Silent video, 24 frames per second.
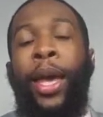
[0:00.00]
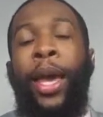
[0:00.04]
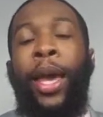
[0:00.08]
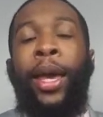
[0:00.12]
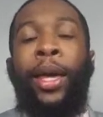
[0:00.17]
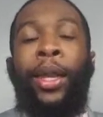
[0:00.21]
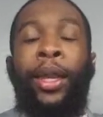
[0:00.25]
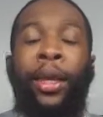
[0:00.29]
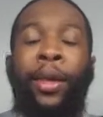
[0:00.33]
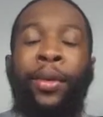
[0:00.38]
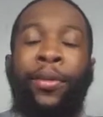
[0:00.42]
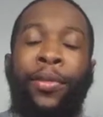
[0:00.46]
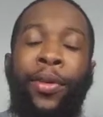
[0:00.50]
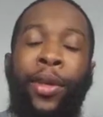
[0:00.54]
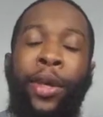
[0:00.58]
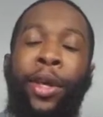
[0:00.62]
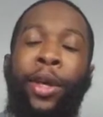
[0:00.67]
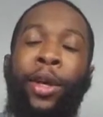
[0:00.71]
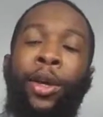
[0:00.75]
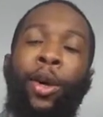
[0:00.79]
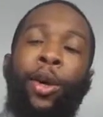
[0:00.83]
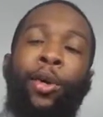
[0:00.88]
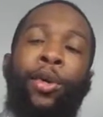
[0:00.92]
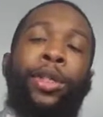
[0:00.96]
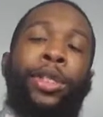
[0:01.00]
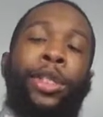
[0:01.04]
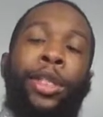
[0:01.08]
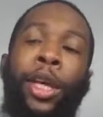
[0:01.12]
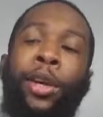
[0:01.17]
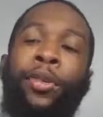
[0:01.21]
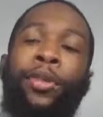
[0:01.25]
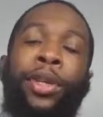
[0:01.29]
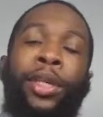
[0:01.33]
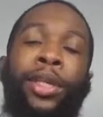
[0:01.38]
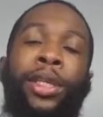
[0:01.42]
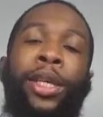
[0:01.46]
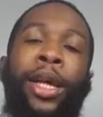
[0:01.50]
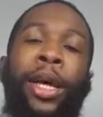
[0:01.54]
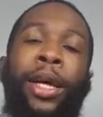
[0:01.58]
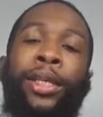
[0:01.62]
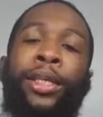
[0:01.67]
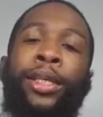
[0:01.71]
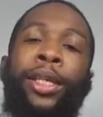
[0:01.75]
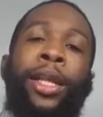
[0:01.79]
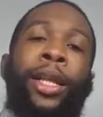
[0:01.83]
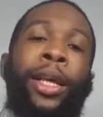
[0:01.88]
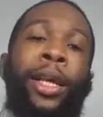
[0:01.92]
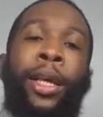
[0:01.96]
And if Golden State
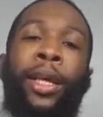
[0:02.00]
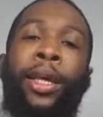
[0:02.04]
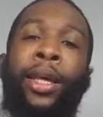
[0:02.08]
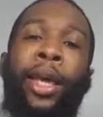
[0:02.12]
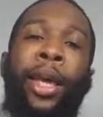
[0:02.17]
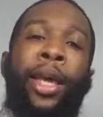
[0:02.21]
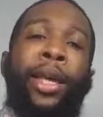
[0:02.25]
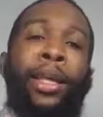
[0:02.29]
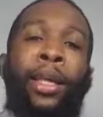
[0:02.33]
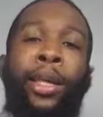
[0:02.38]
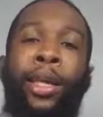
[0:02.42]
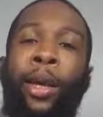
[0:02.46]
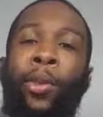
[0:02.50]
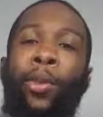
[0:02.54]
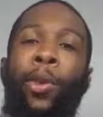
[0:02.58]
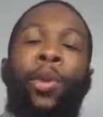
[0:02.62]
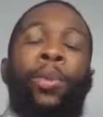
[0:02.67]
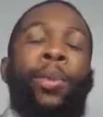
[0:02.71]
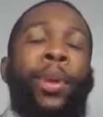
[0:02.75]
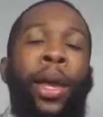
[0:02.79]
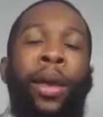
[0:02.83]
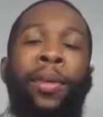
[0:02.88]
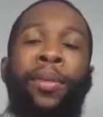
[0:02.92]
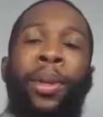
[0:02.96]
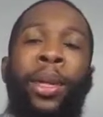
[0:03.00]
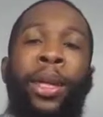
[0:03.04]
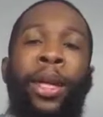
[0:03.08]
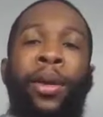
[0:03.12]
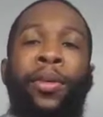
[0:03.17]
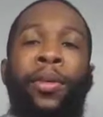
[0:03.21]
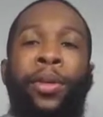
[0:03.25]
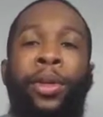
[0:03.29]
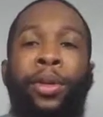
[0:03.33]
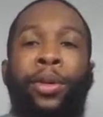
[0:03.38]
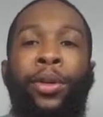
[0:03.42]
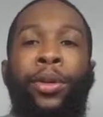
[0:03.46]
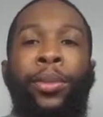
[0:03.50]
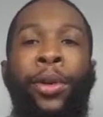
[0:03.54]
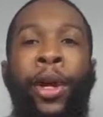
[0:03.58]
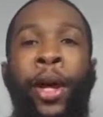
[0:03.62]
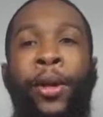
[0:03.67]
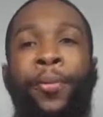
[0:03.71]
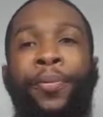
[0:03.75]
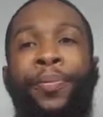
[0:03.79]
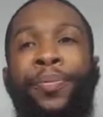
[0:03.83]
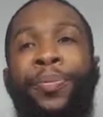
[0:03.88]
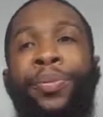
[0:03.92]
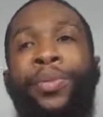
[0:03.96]
re-signs Clay and KD, they won't be able to give it to him, right?